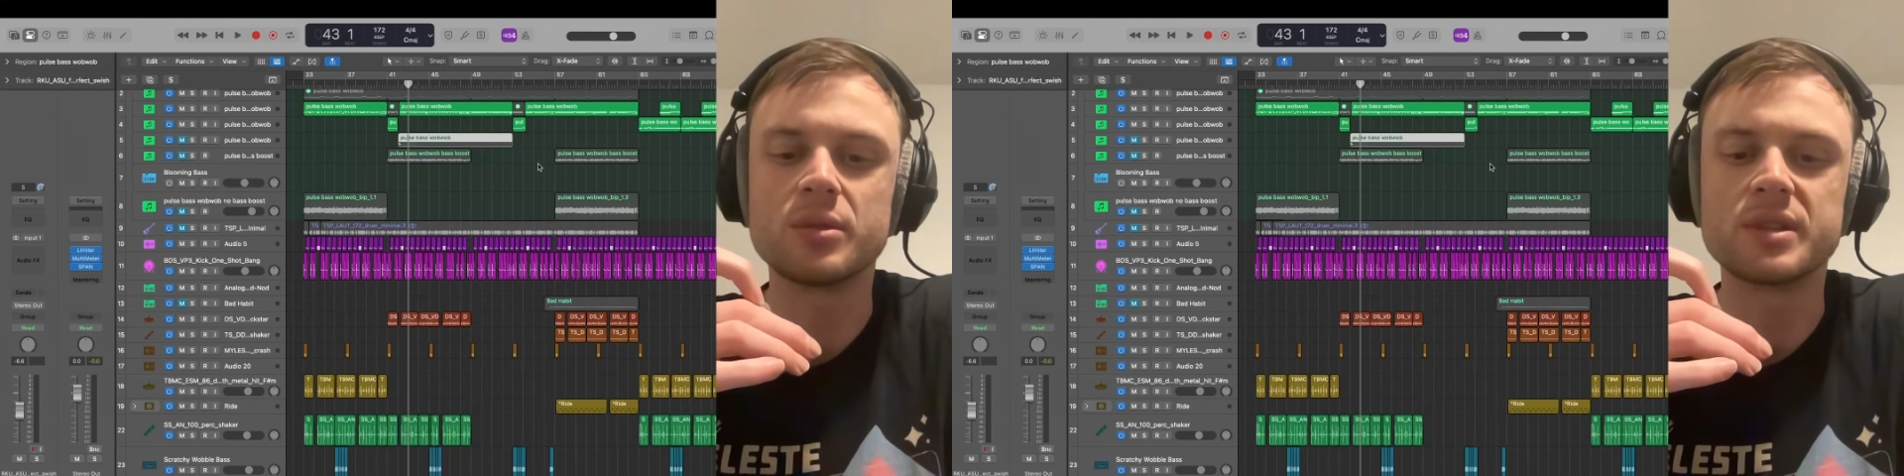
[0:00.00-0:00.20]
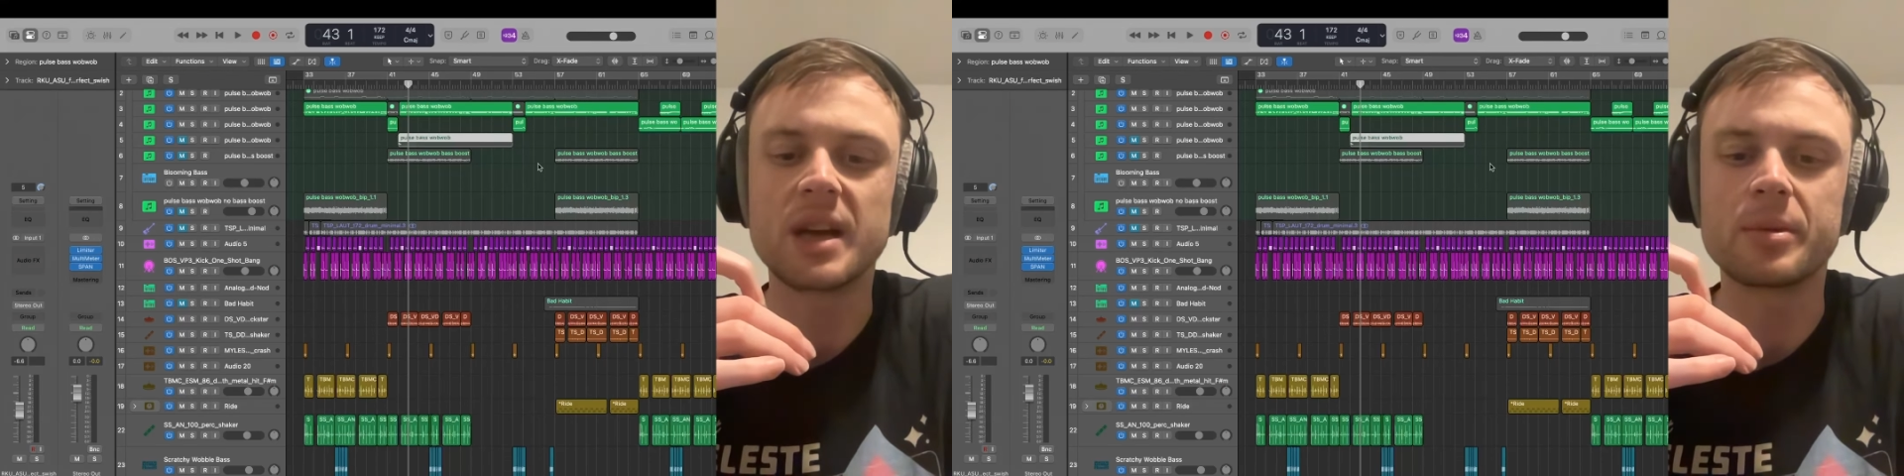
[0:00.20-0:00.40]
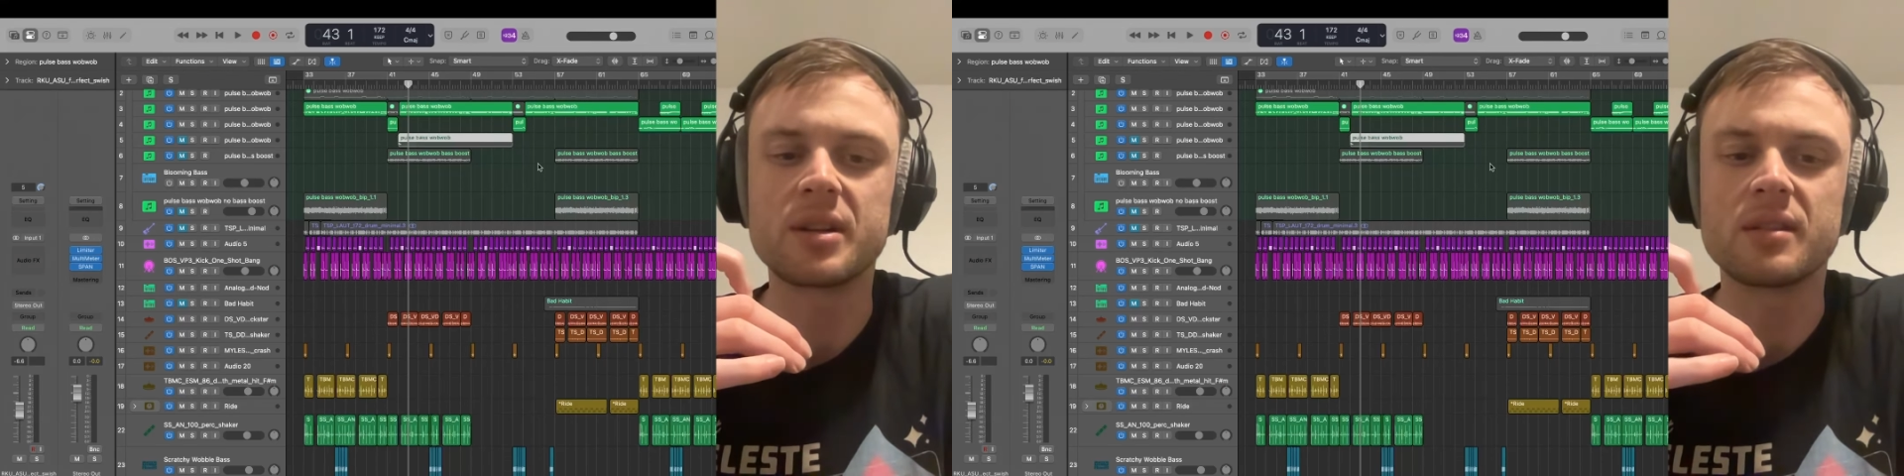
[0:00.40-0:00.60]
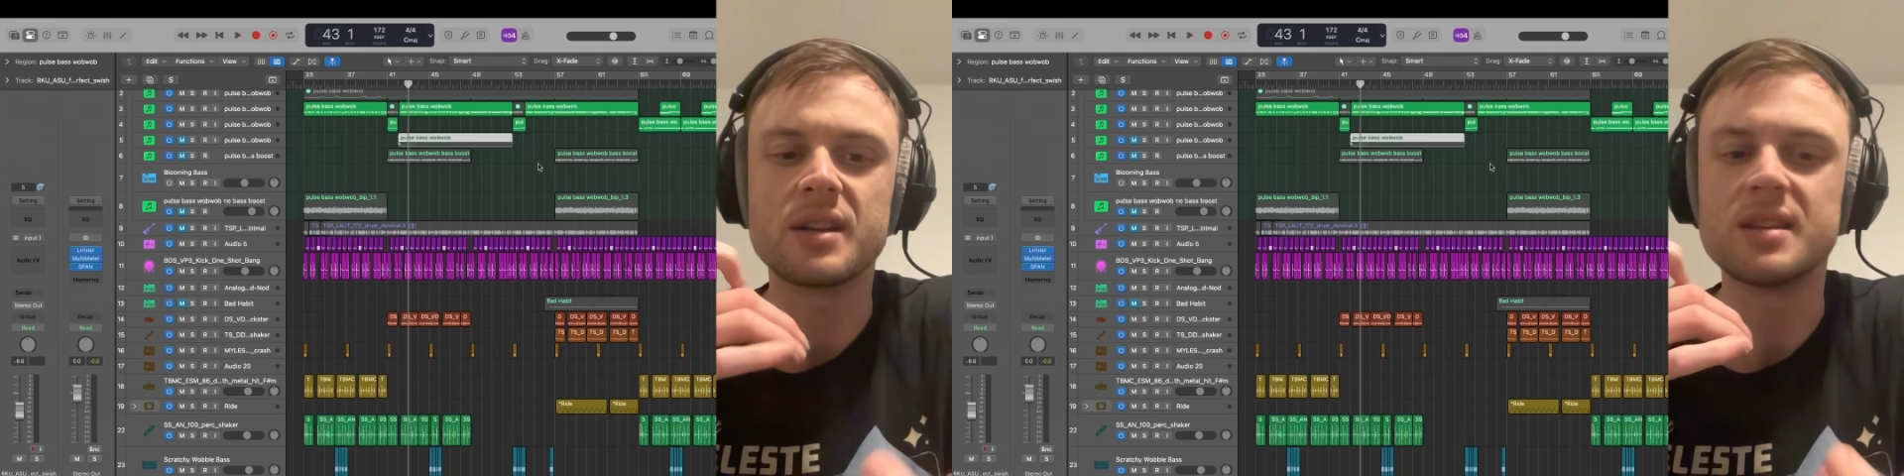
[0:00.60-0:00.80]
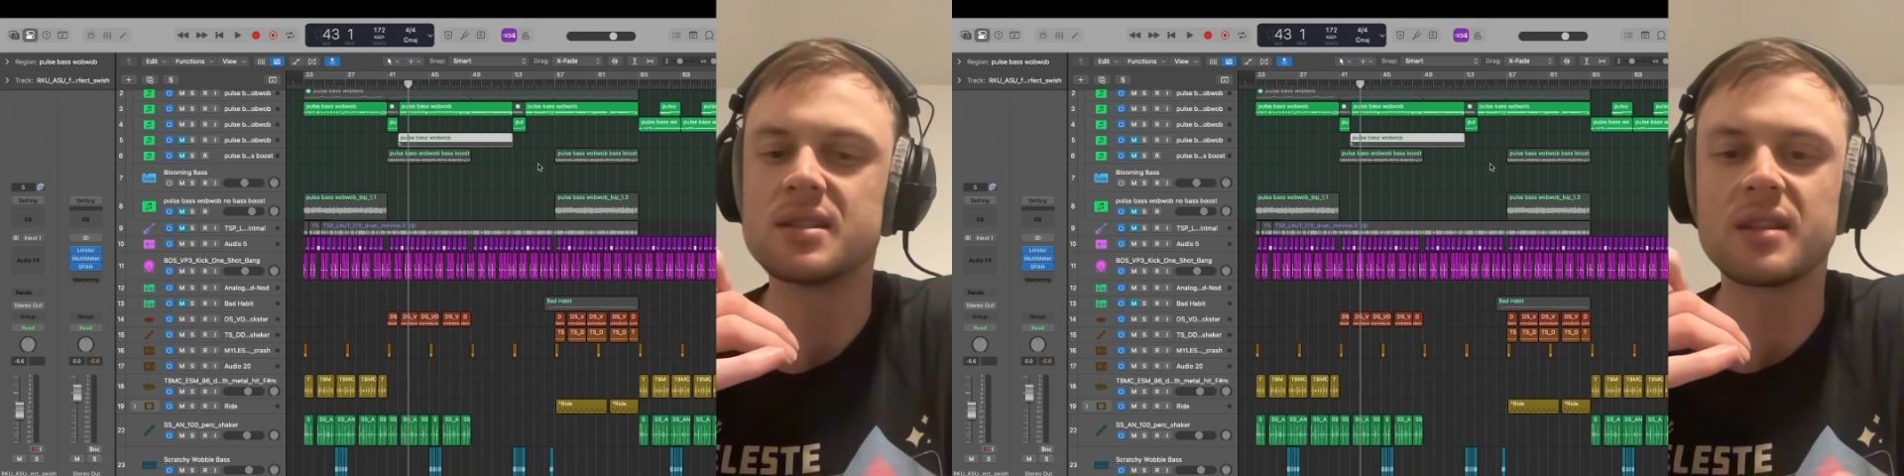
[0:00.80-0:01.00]
what's happening here
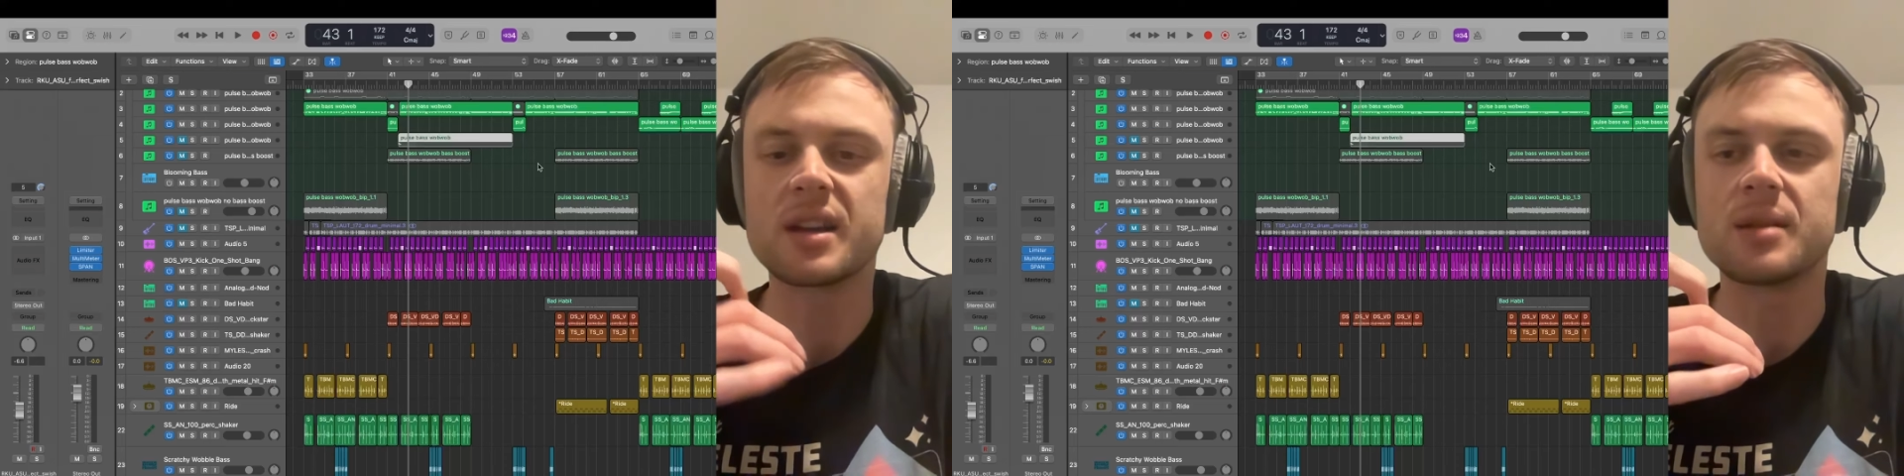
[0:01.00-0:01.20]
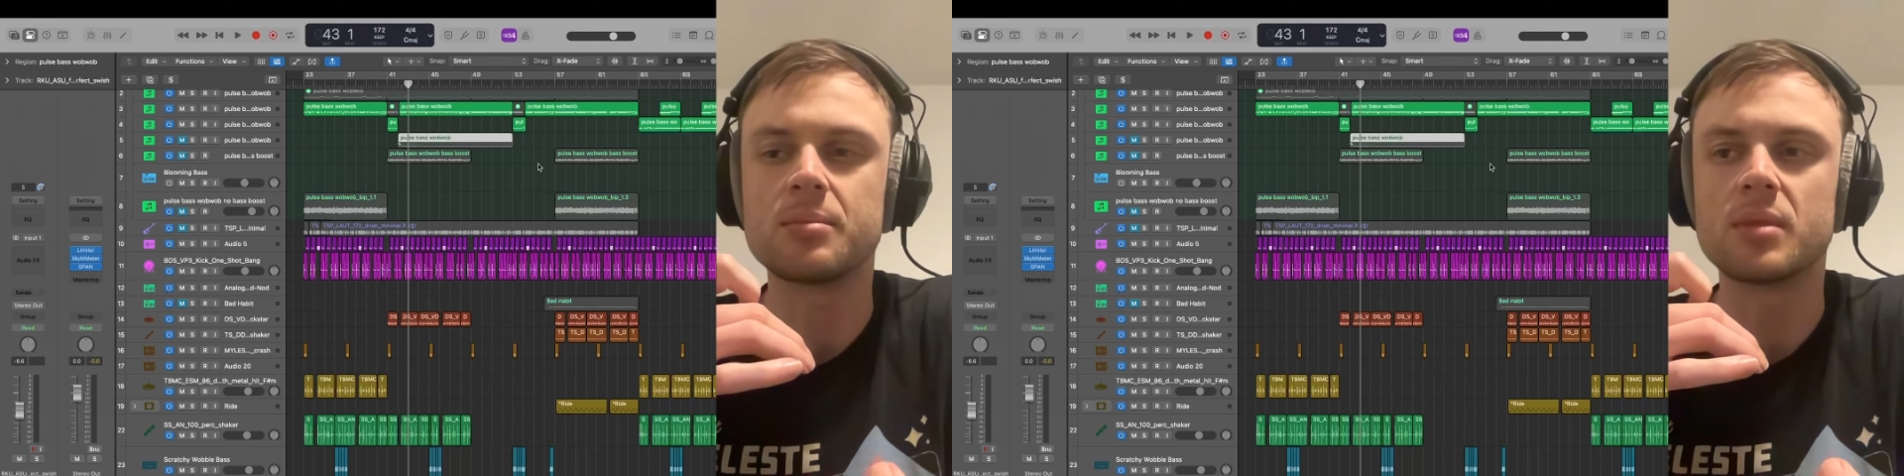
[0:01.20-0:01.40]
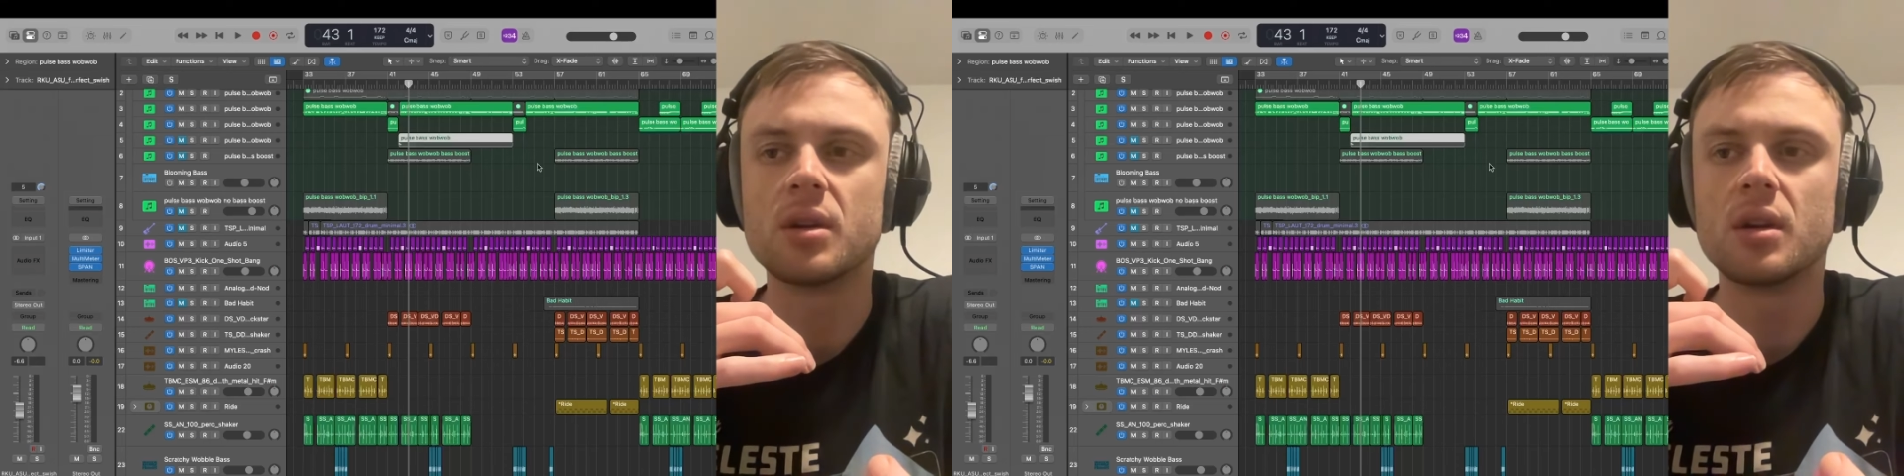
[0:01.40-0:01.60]
isn't that I'm